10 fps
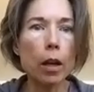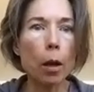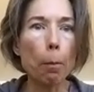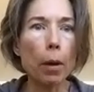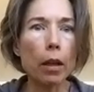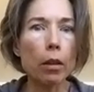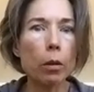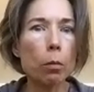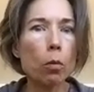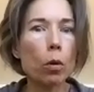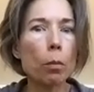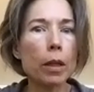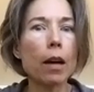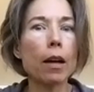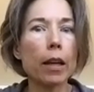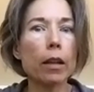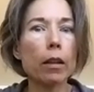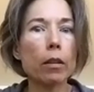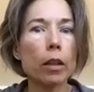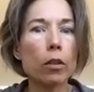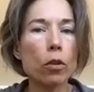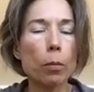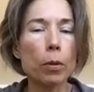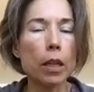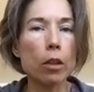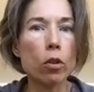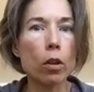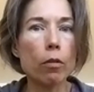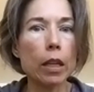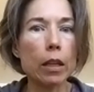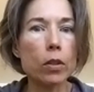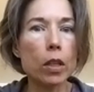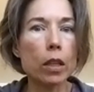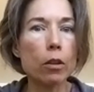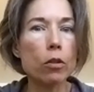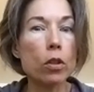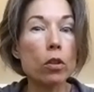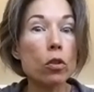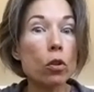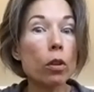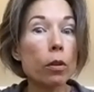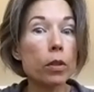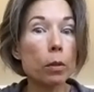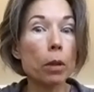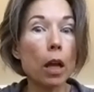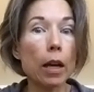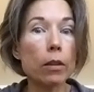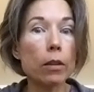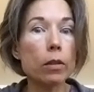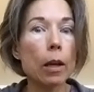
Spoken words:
but the more benign interpretation of it is that there's this dearth of supplies,